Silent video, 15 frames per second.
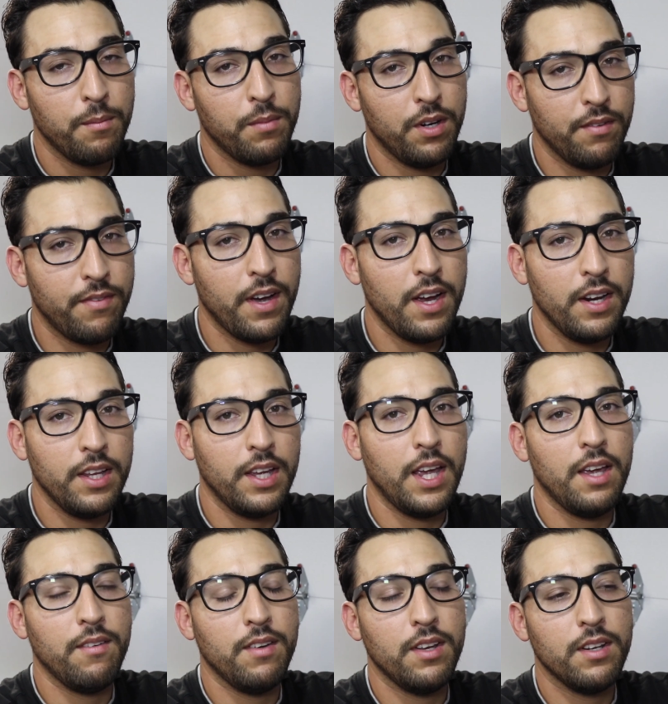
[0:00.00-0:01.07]
But it finally
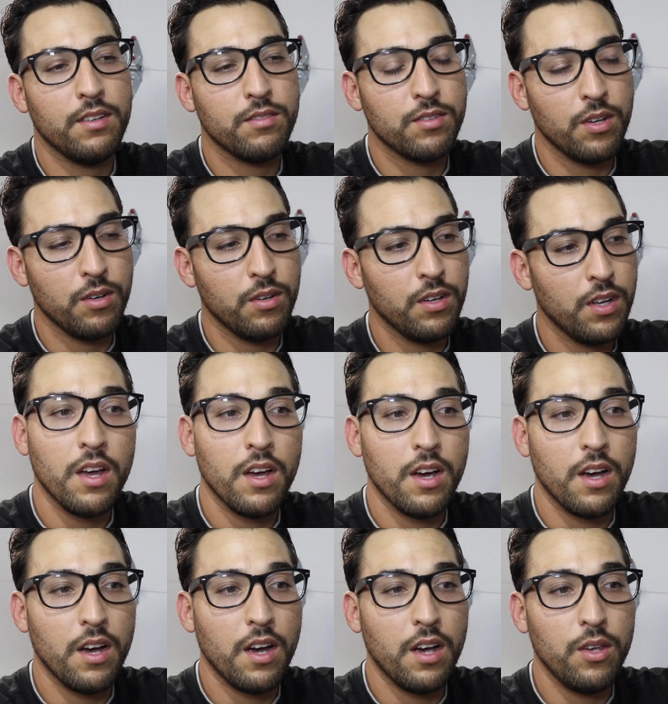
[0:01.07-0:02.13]
gave in. So
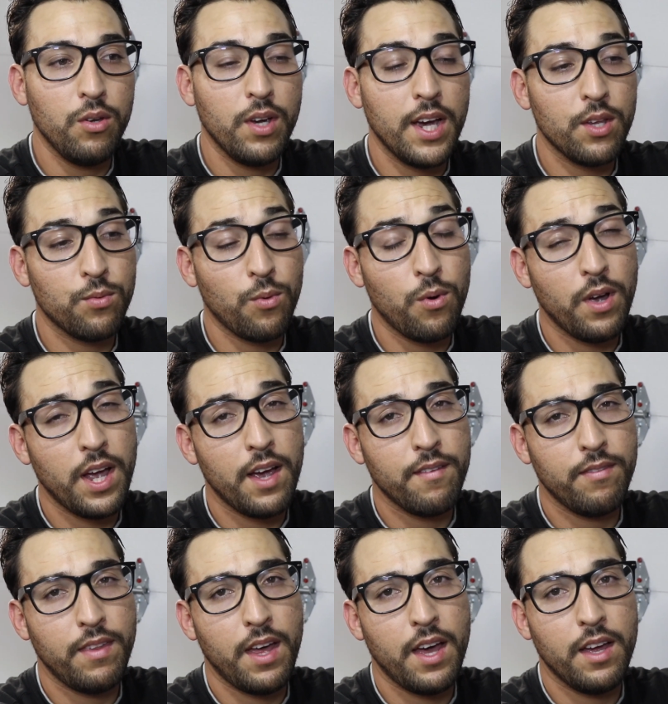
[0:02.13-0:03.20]
you guys won't
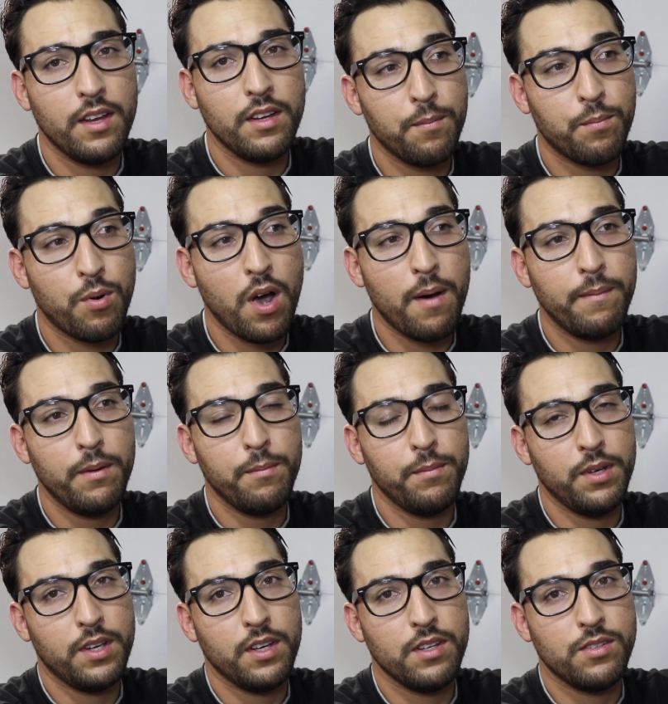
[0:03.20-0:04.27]
have that problem
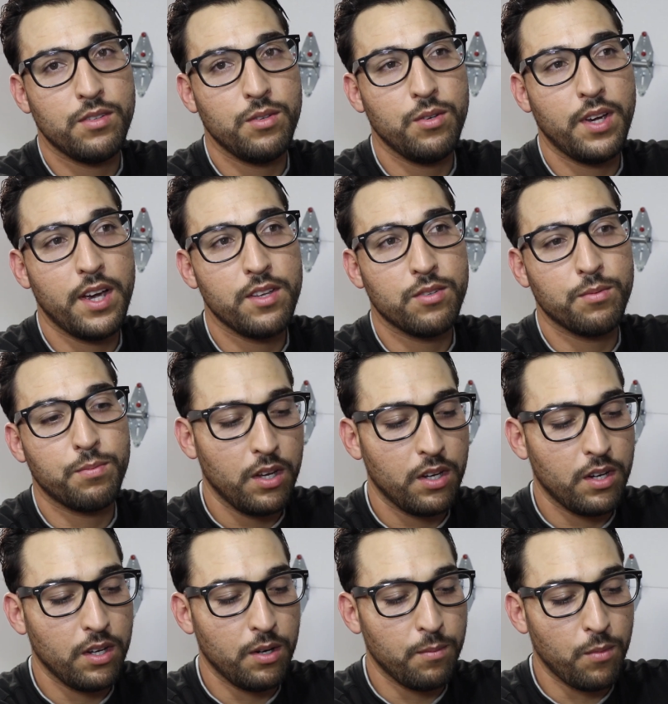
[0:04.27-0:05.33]
because you guys are
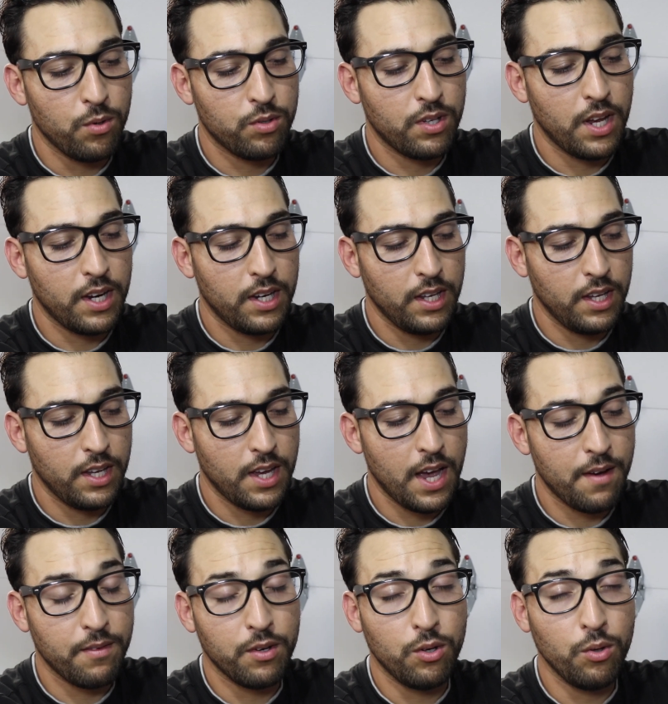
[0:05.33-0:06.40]
gonna most likely
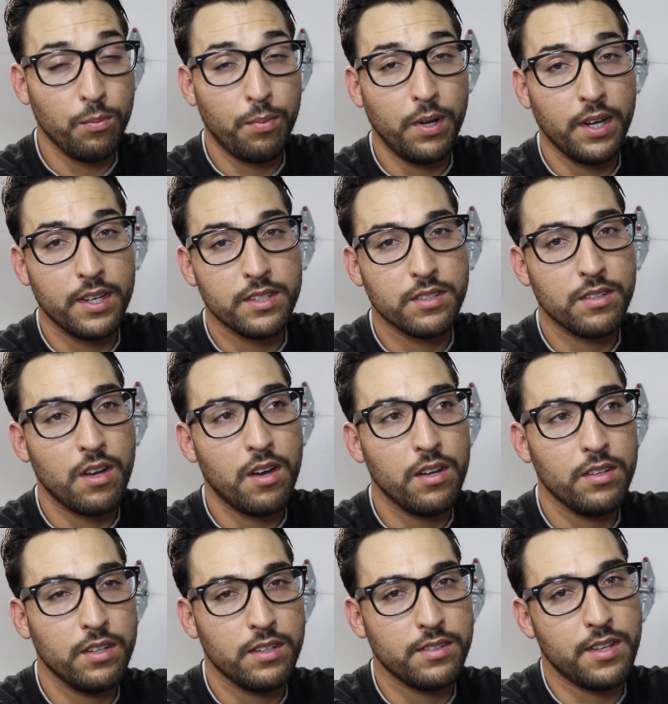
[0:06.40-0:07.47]
have a new plug
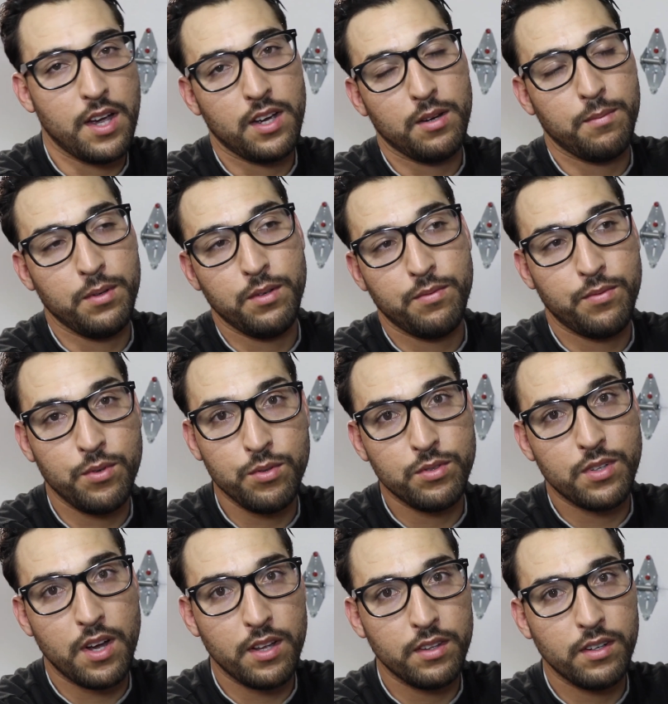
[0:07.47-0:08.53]
installed and it's not gonna be
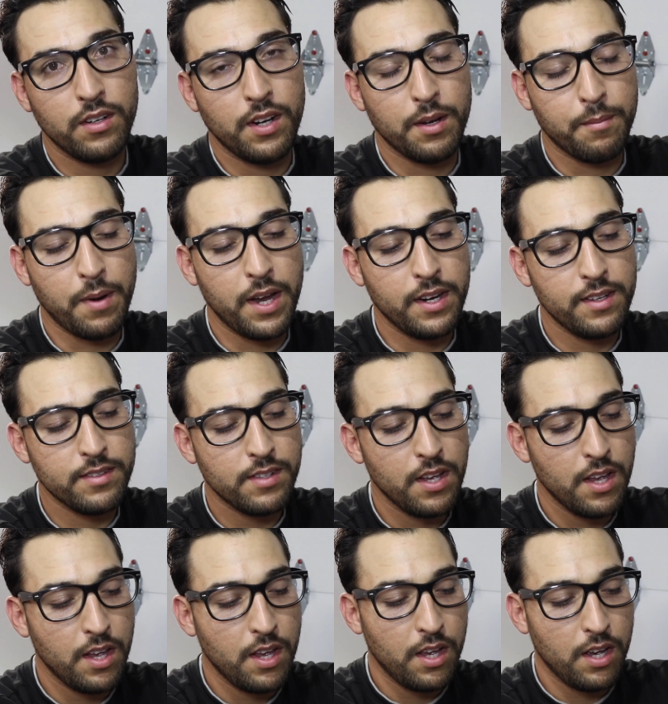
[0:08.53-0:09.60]
fused on there like mine is.
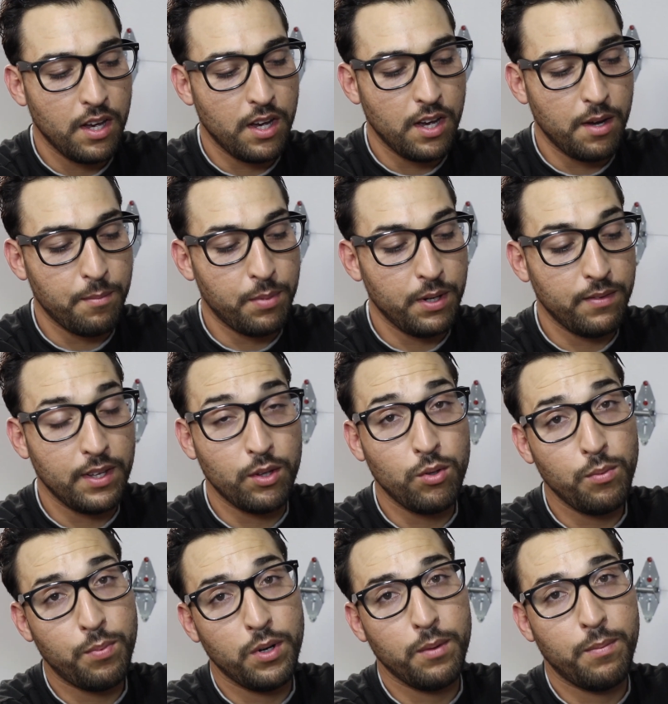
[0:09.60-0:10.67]
But if they
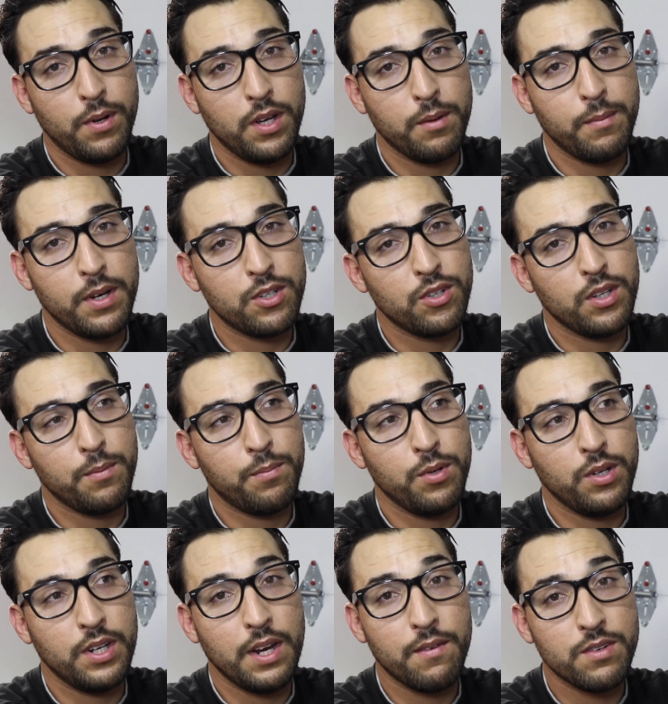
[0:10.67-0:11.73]
do put a plug, make sure they
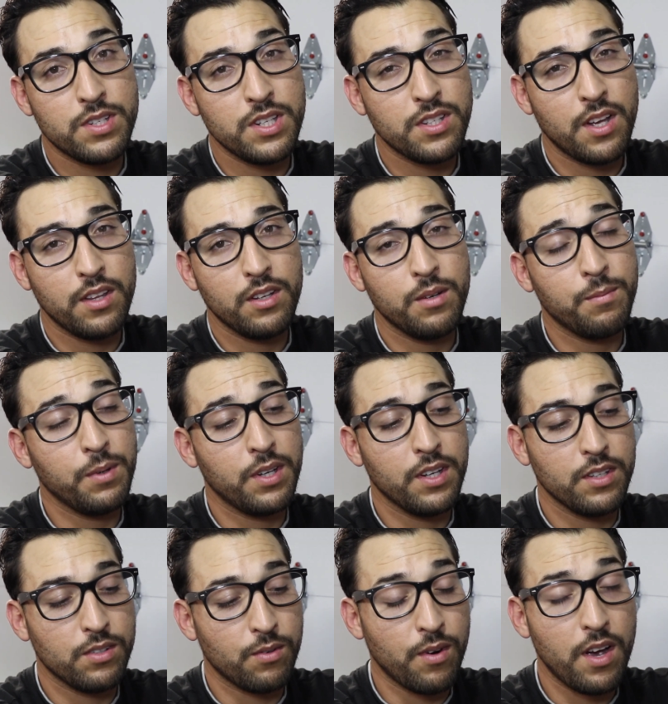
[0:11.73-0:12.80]
put never sees on there,
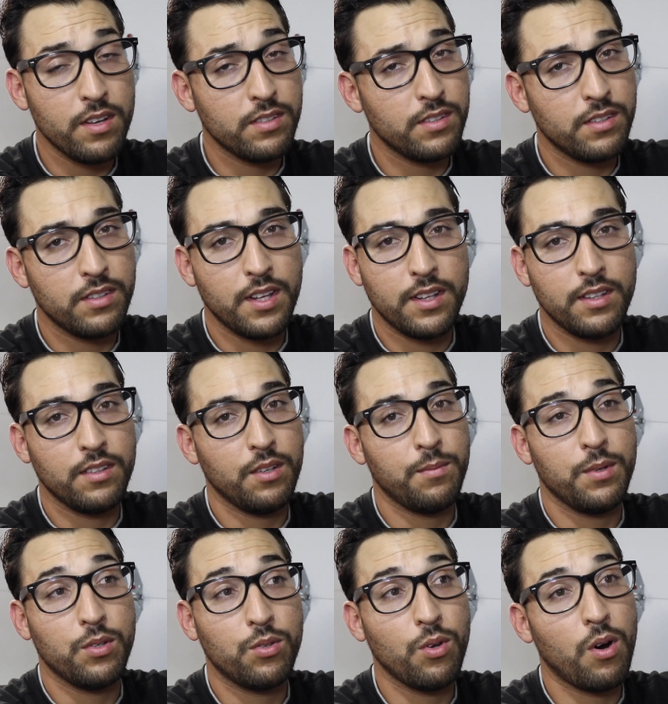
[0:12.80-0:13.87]
because or else I think it's gonna
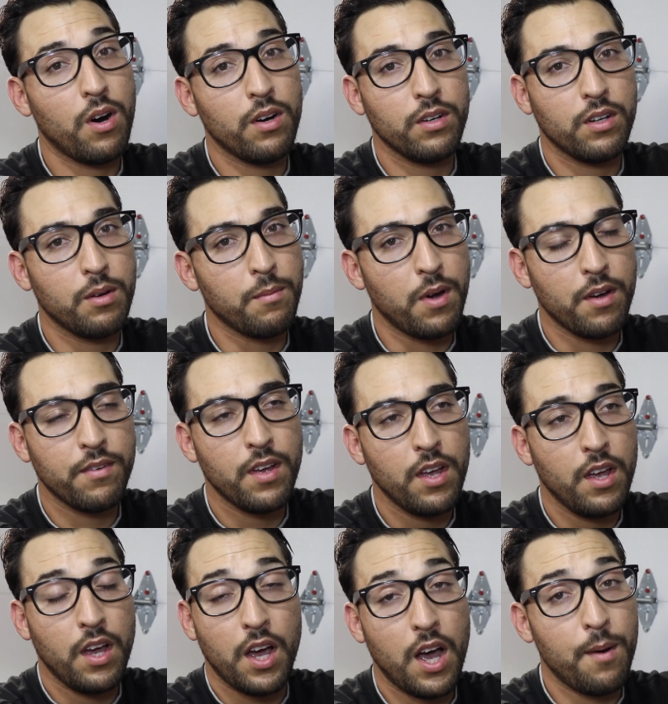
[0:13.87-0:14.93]
be so hard to come off.
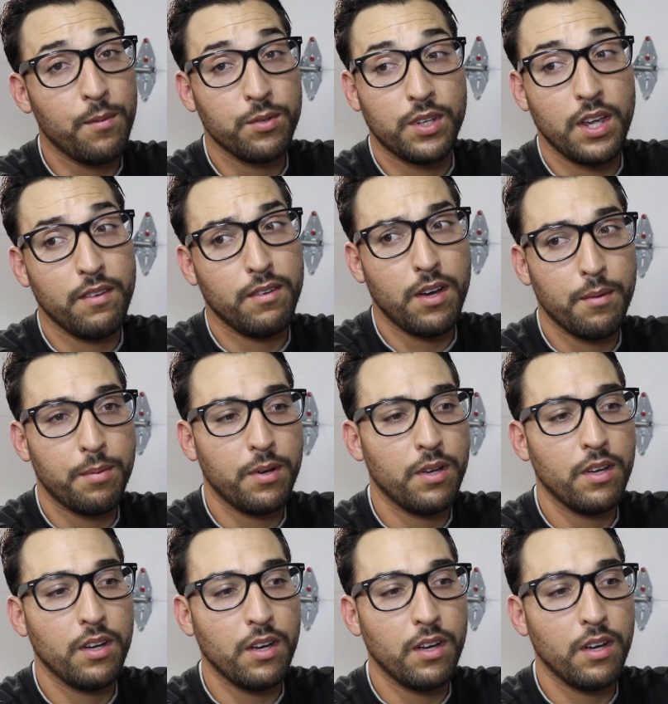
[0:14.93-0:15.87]
I almost gave up.